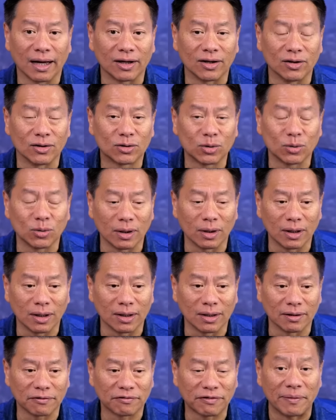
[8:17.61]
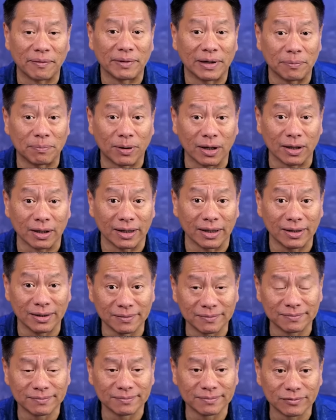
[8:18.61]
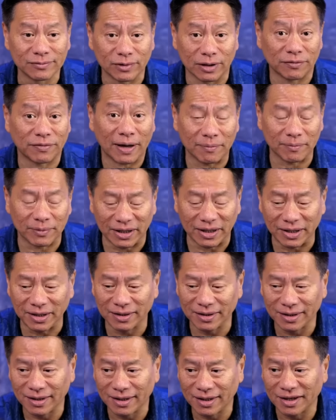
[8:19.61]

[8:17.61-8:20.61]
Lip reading: go to a family party with the family.